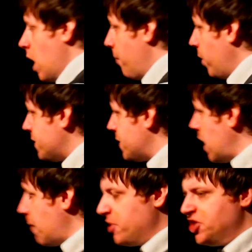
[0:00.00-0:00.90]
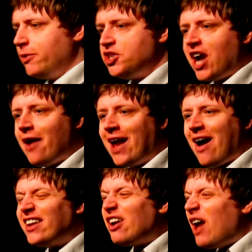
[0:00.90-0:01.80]
But she was shouting
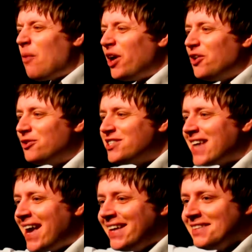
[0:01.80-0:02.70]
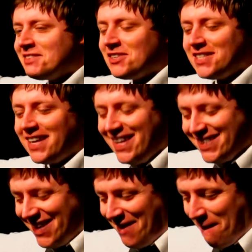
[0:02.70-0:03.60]
out, "I don't know what you're saying." So I said,
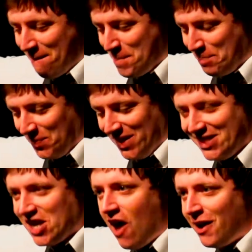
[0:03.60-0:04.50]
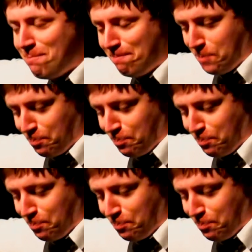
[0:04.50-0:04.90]
"Listen, darling."